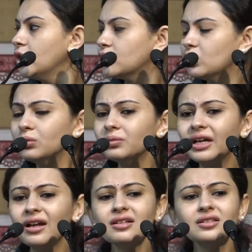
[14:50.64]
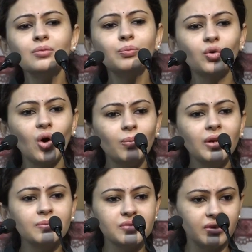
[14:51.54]
so there are some
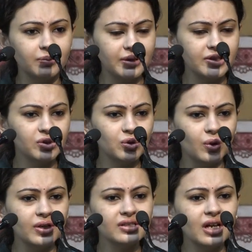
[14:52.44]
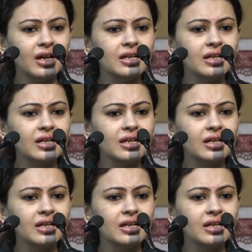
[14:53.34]
problems in pcos